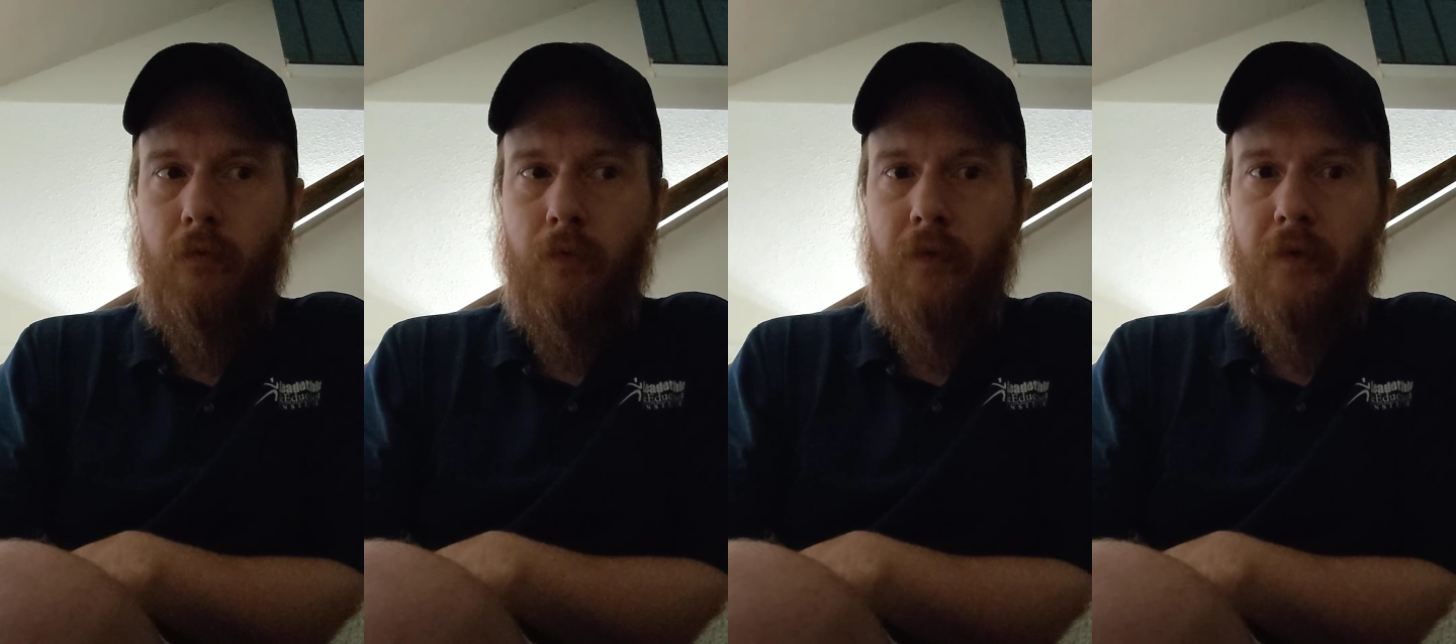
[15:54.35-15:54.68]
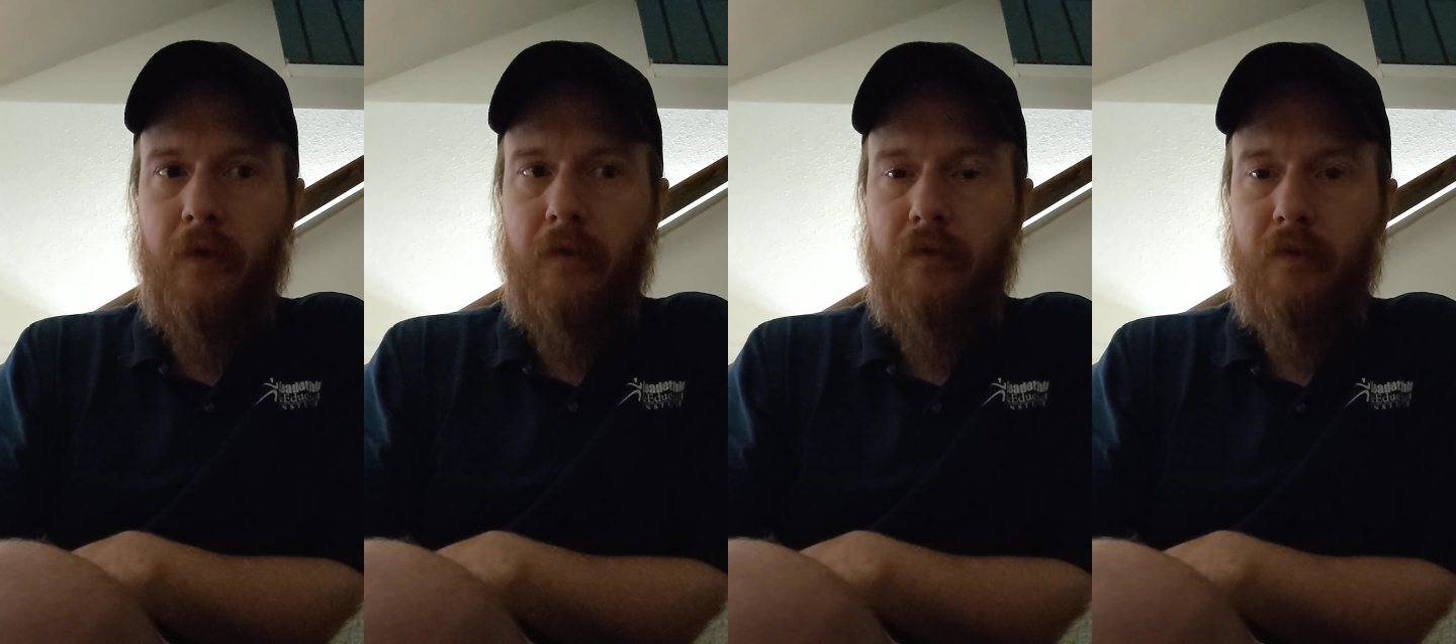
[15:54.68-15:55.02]

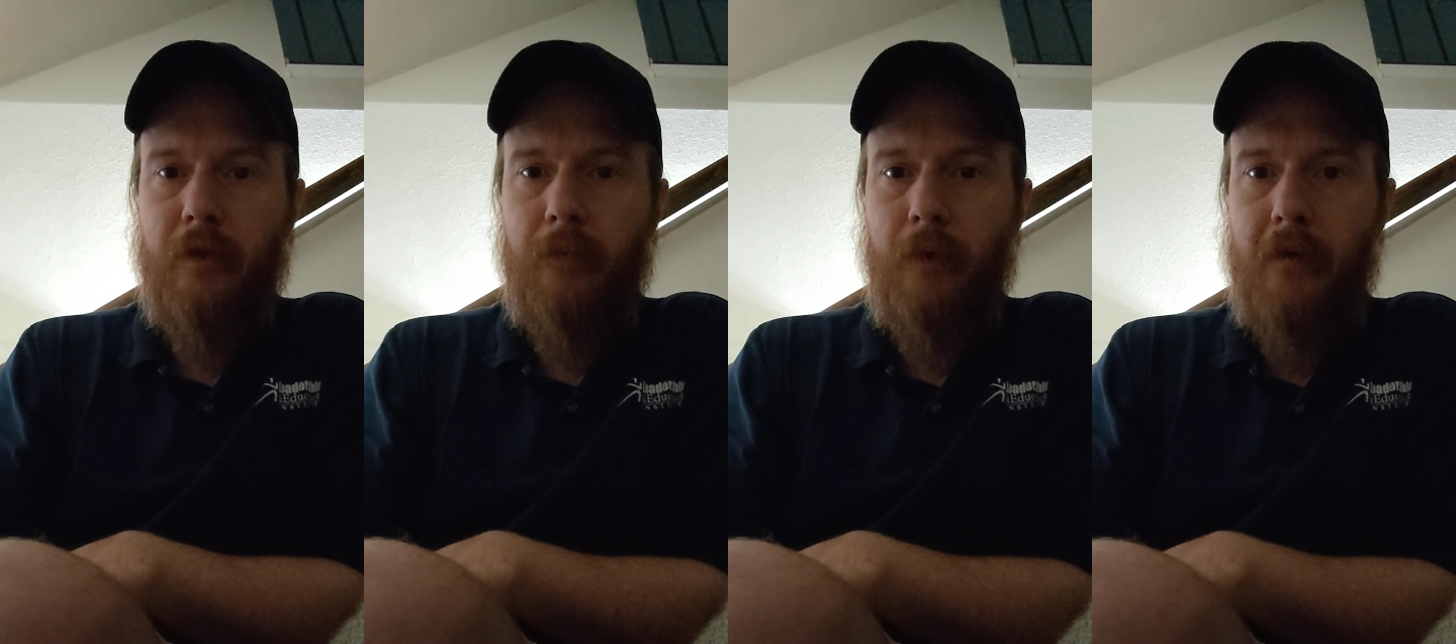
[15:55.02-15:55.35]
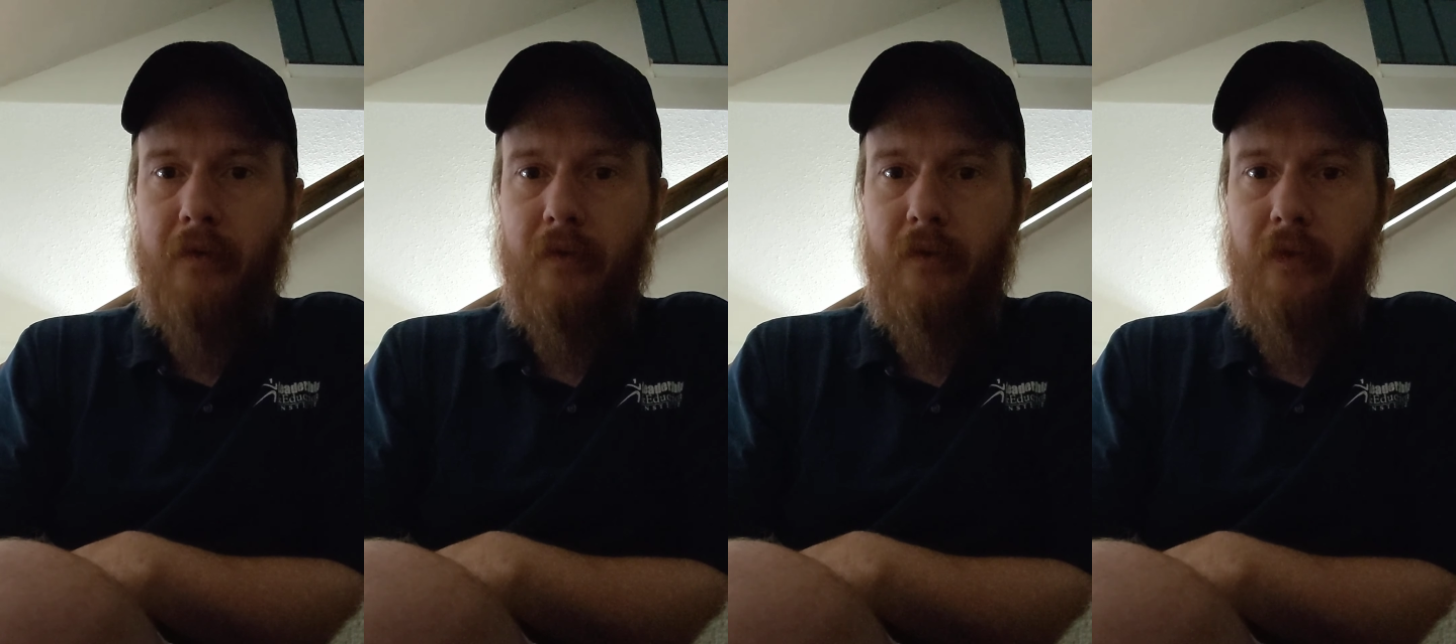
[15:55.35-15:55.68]
ridiculously
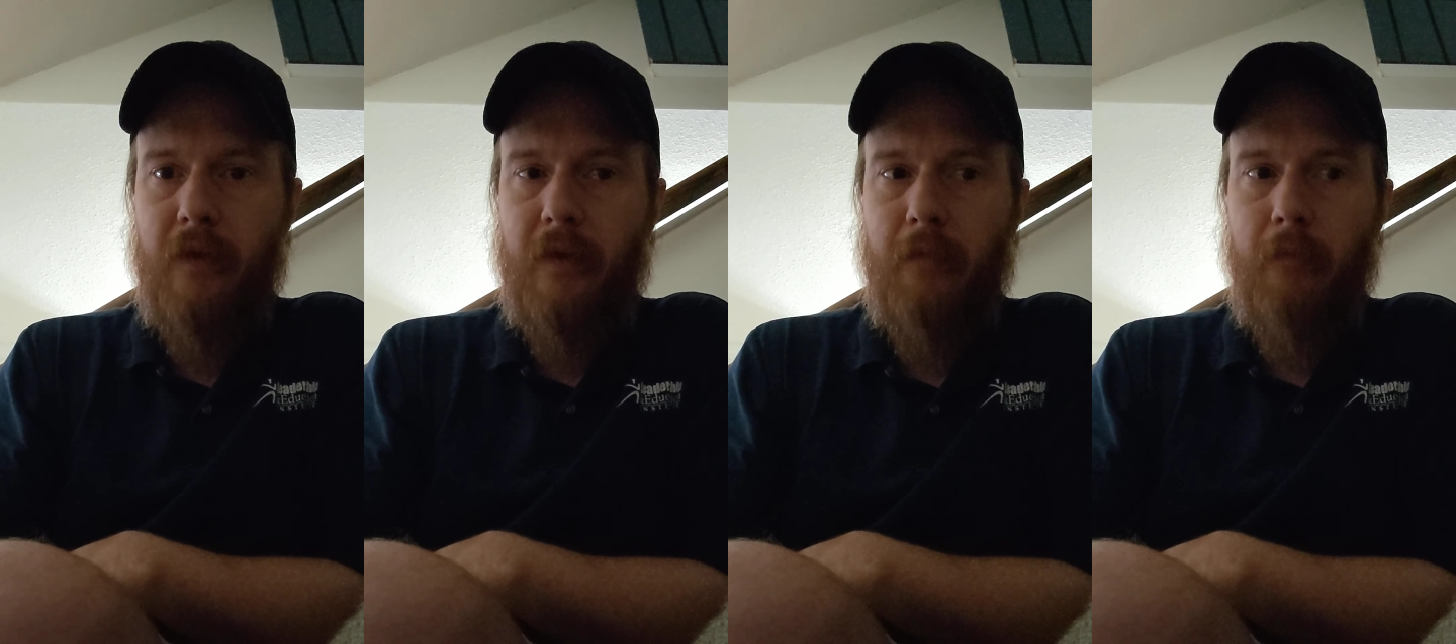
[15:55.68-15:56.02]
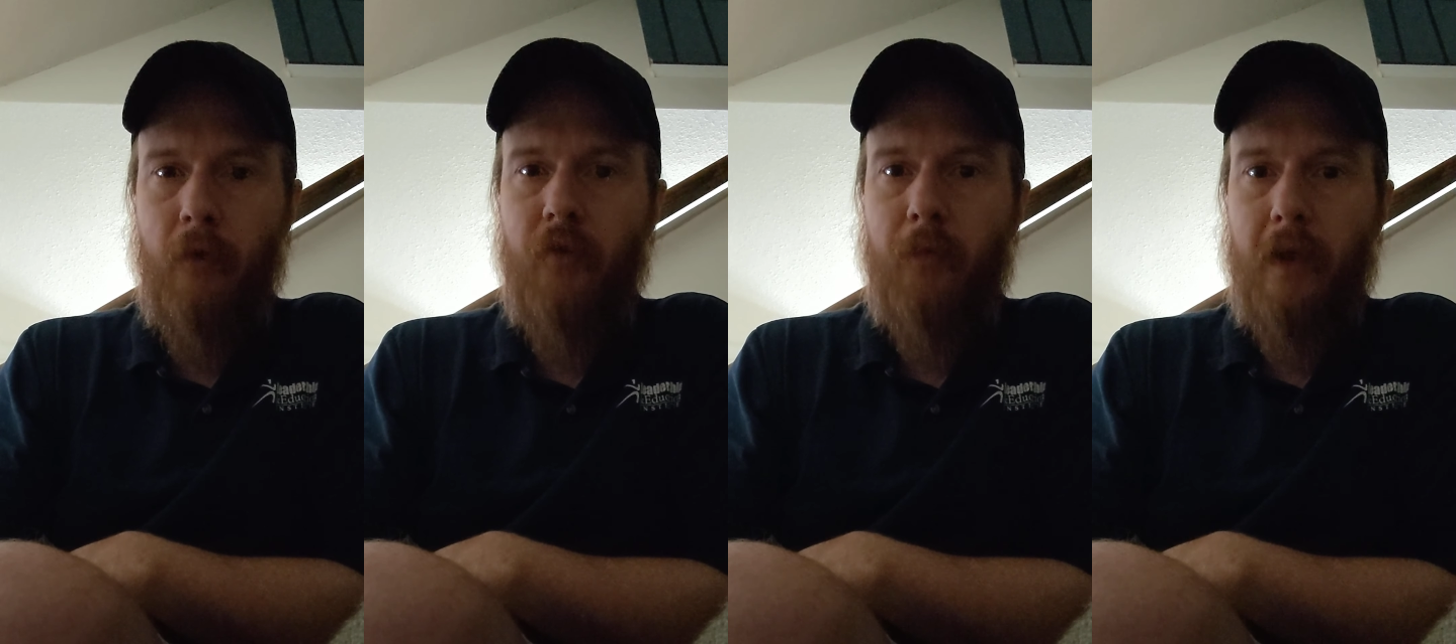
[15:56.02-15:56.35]
impressive, and then
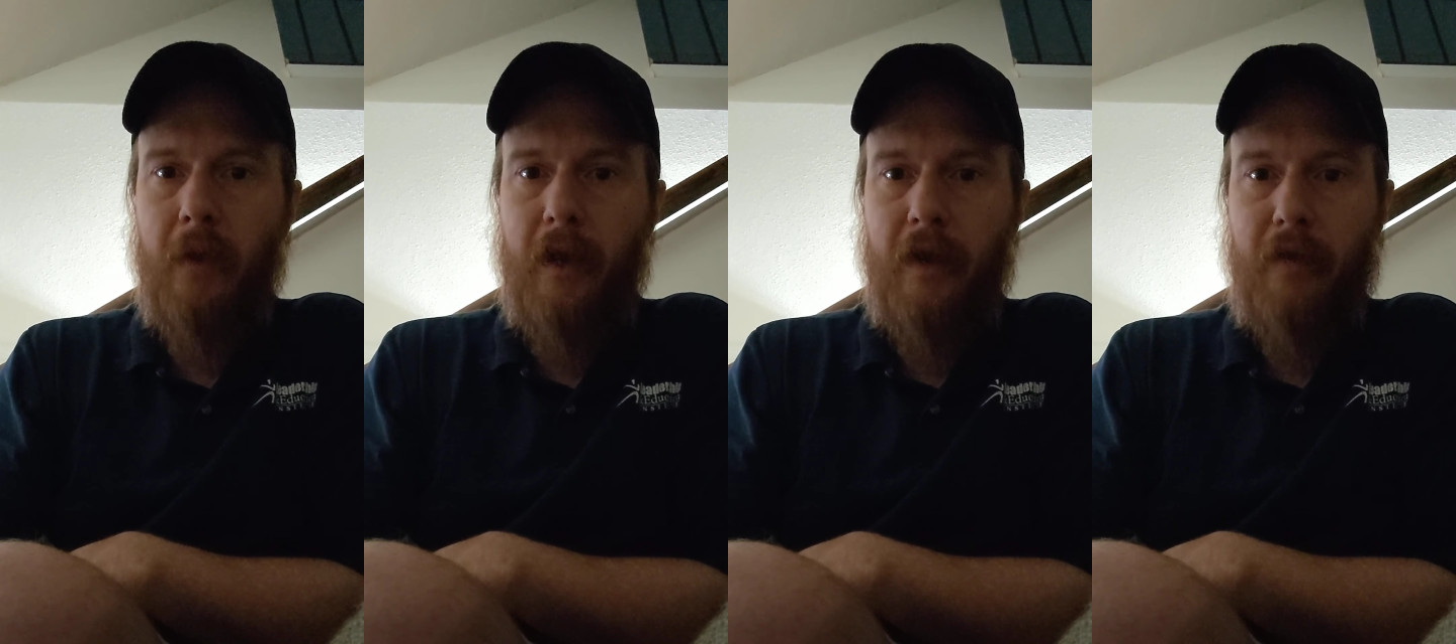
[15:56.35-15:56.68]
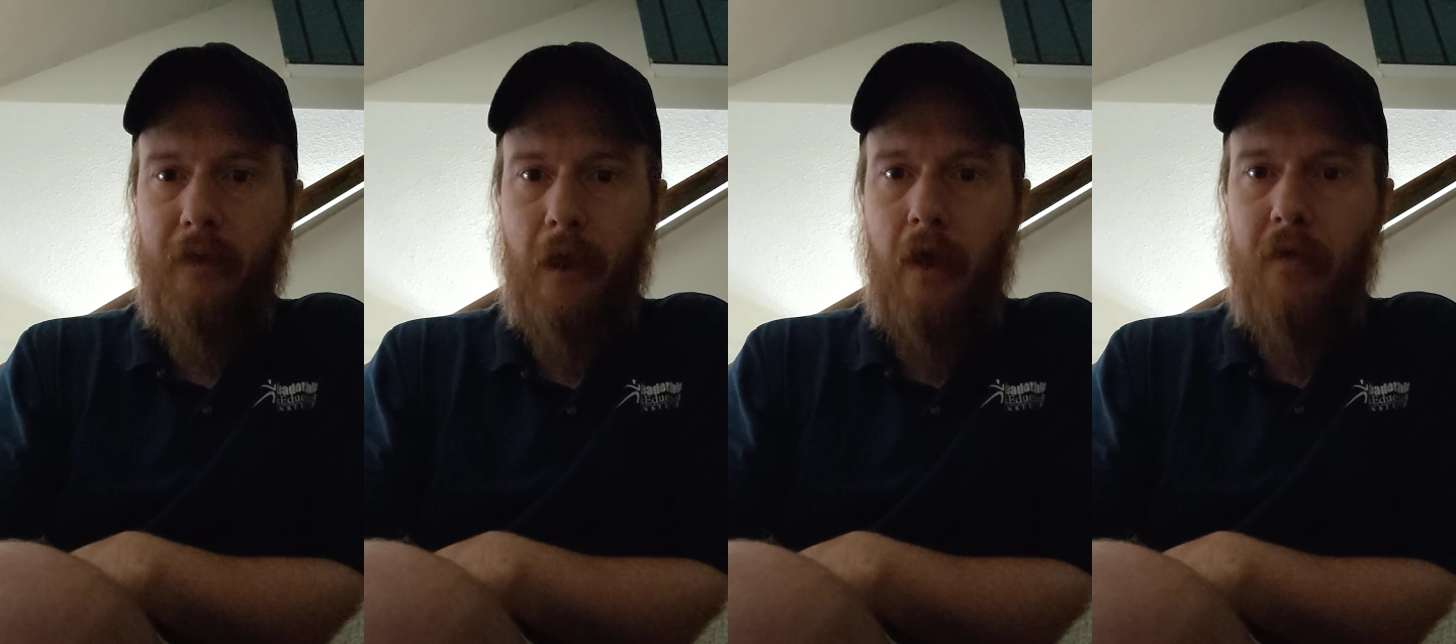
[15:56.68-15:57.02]
multiply it by
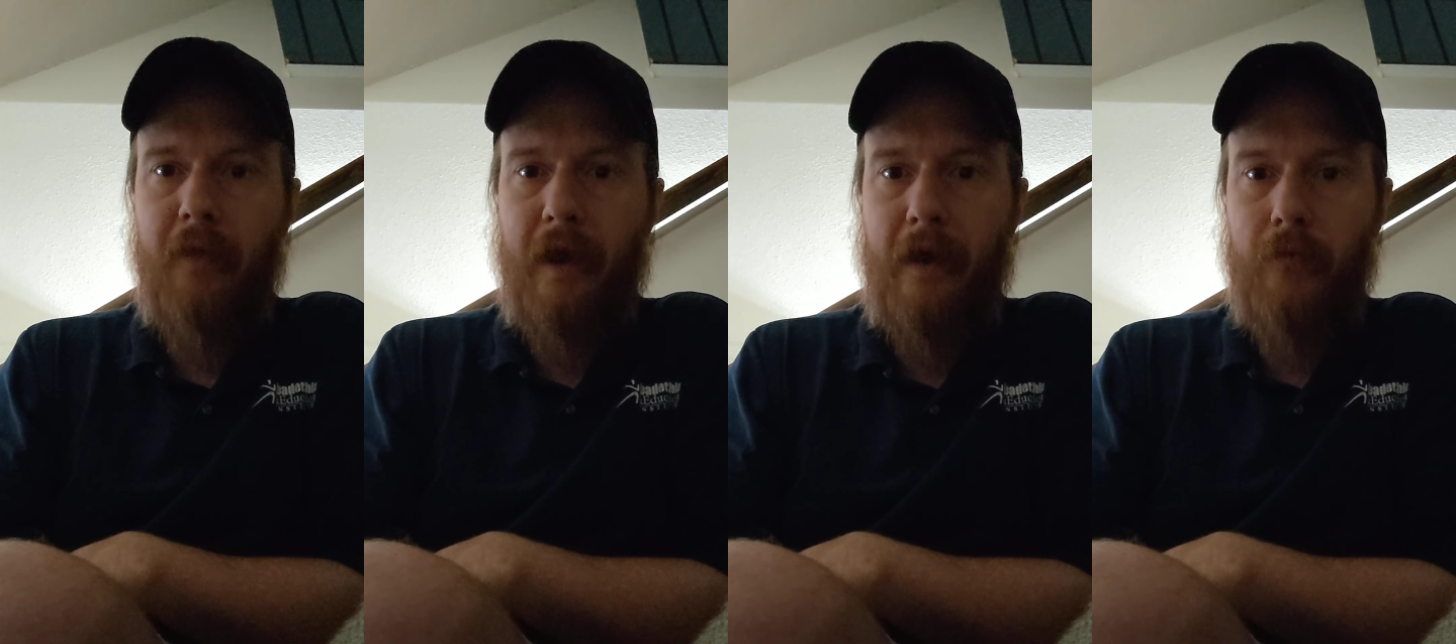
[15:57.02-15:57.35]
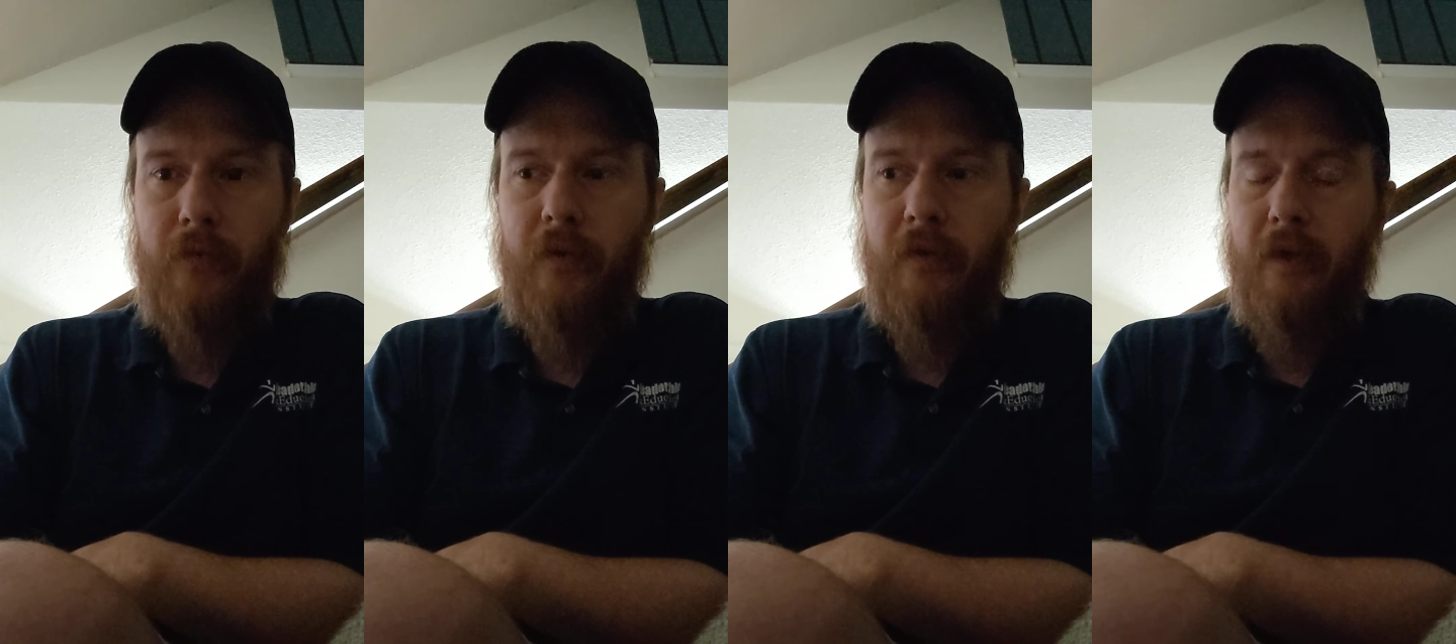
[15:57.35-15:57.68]
like
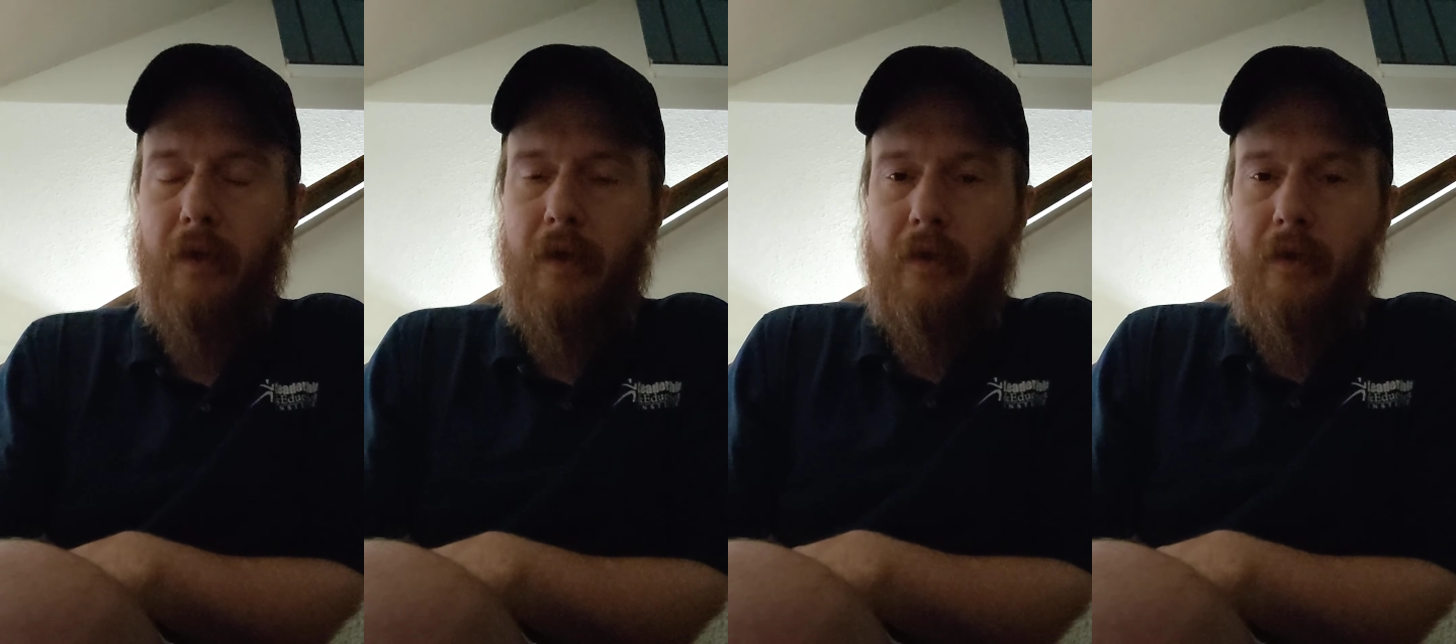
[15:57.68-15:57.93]
1,000.